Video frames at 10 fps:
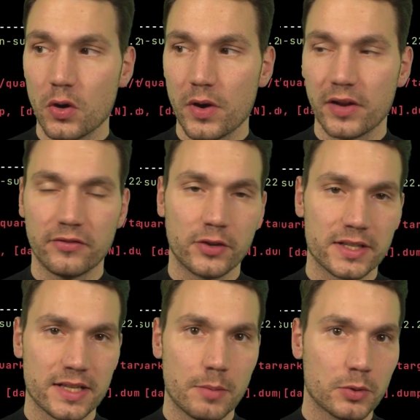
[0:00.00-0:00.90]
go and, for
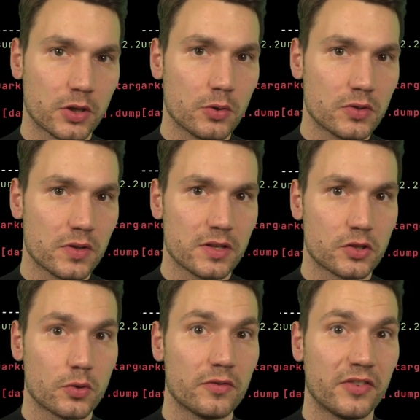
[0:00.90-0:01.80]
example, go to the
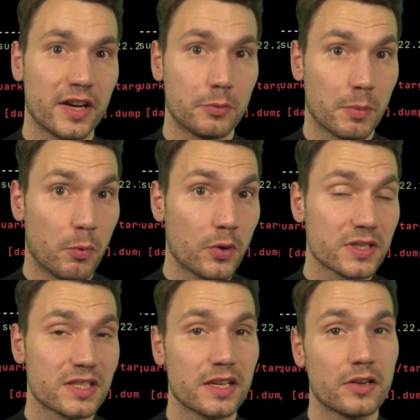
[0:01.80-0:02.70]
Surefire
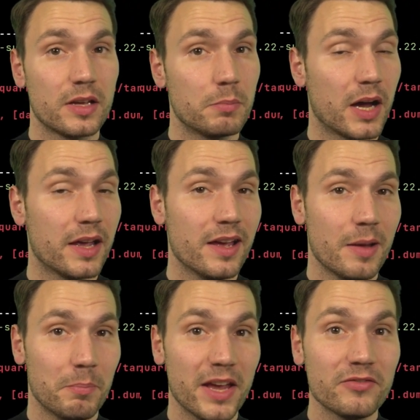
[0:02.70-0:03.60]
reports here in my
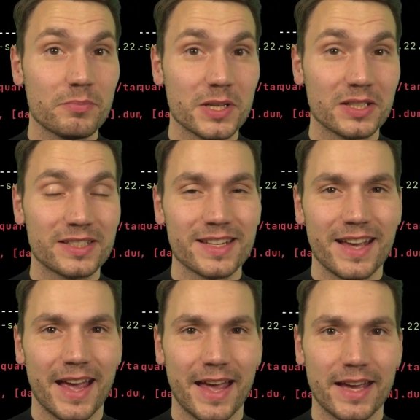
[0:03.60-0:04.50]
Maven build
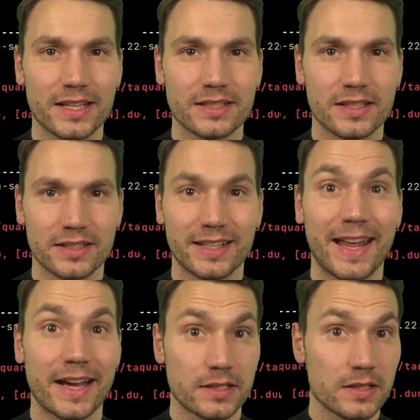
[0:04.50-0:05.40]
and then
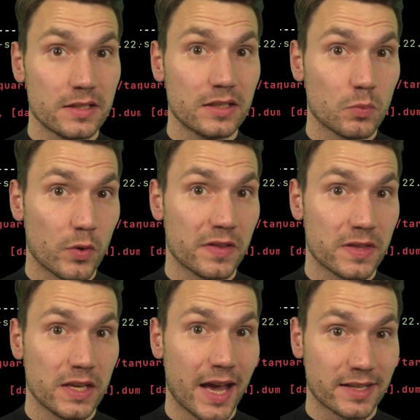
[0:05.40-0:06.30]
access it
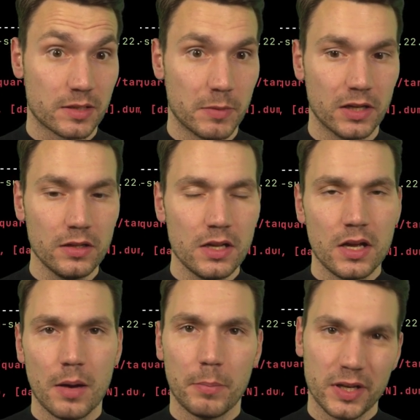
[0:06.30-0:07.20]
with the XML,
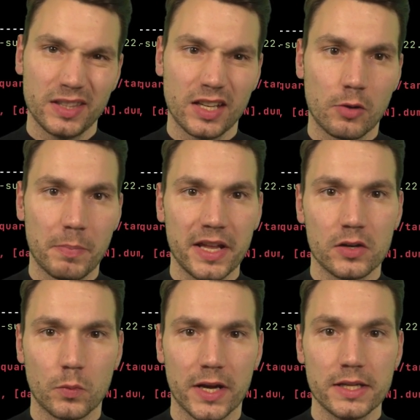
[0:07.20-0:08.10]
but there are
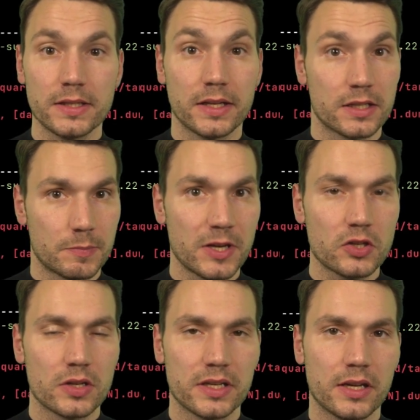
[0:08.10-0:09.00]
better ways, and
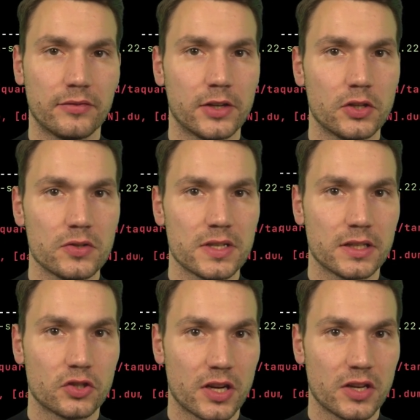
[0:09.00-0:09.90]
especially if you're using